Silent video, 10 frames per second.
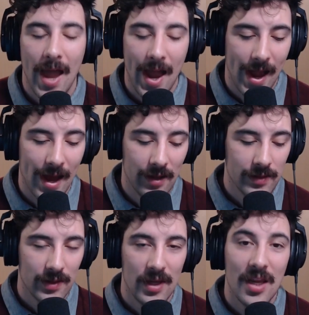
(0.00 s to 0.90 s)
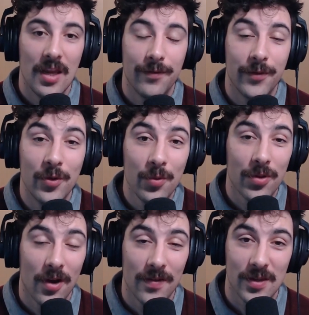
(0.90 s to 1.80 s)
And if you
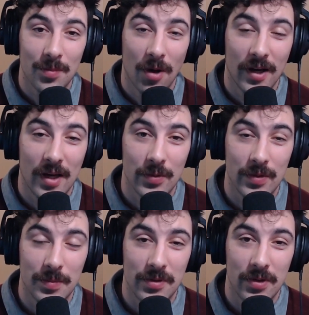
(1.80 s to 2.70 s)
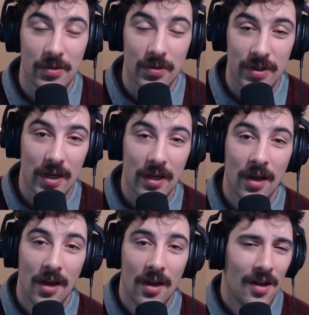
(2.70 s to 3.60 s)
thought this podcast was interesting,
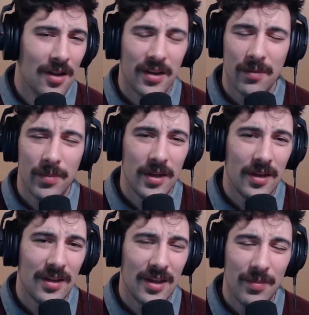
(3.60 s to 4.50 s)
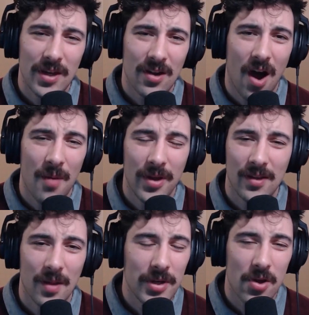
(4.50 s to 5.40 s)
give me a comment
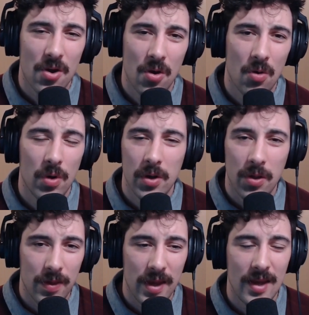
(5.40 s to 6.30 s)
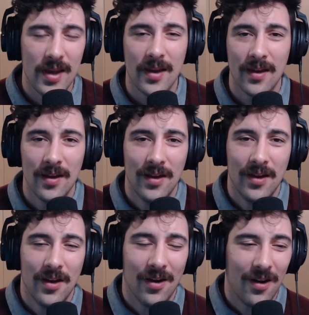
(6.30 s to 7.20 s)
and let me know what you think,
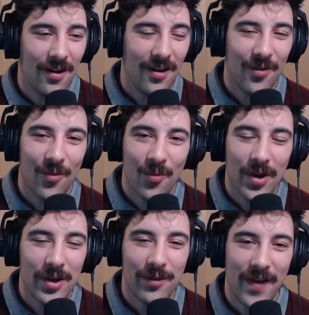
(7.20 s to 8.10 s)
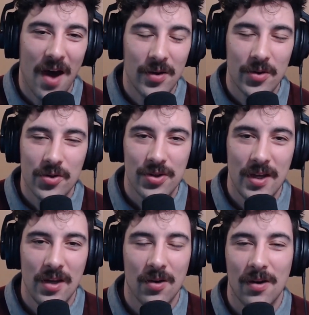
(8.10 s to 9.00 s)
what you found
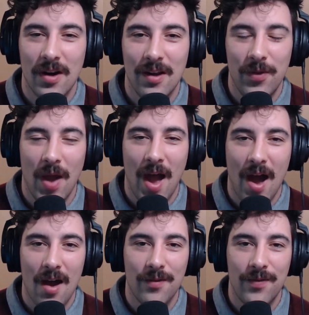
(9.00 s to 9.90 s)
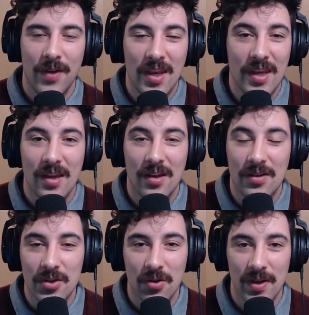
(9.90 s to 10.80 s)
interesting, or if you have any
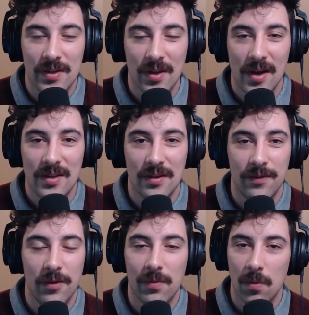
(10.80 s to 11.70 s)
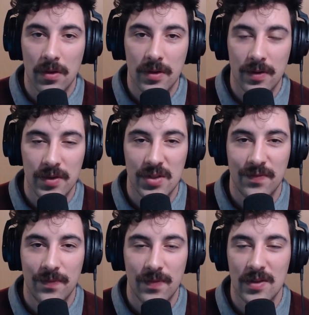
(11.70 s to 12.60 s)
additional insights. If you've worked in this
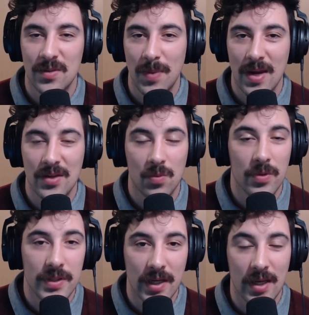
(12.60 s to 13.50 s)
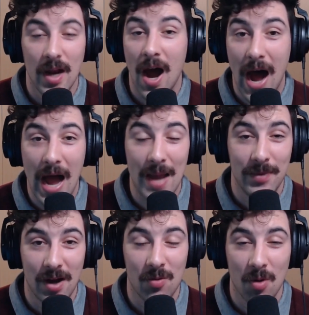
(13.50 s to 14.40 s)
space. Once again, I'm
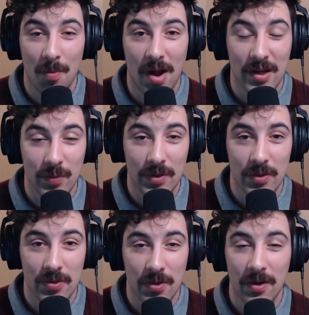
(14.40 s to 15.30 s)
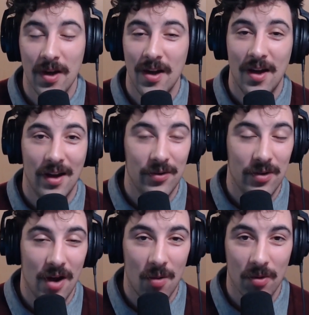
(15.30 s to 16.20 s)
not a robotics researcher. I do
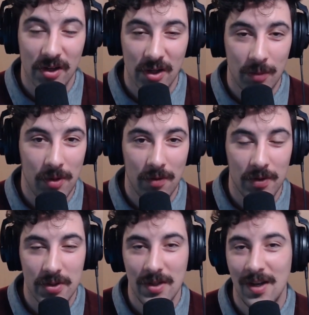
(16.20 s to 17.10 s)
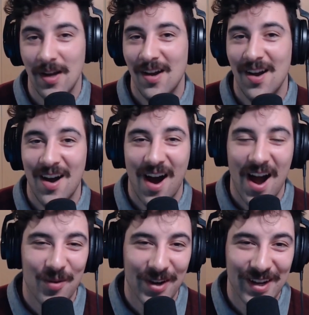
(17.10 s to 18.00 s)
not work in computer vision.
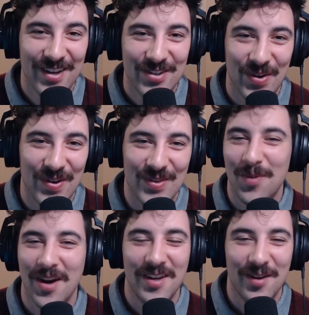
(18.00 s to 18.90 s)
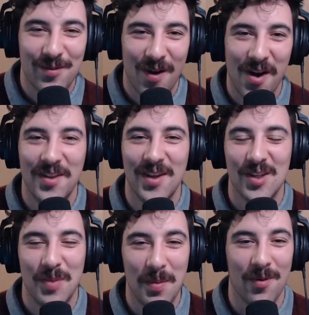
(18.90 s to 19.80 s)
I work in insurance, but I did find
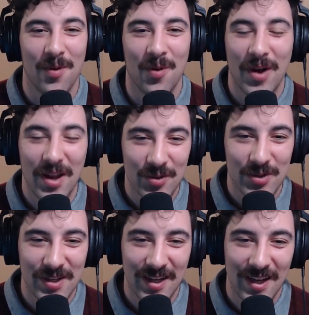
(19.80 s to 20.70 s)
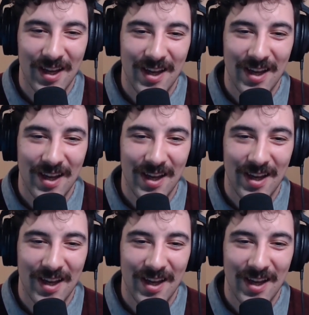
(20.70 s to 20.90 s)
this paper quite interesting.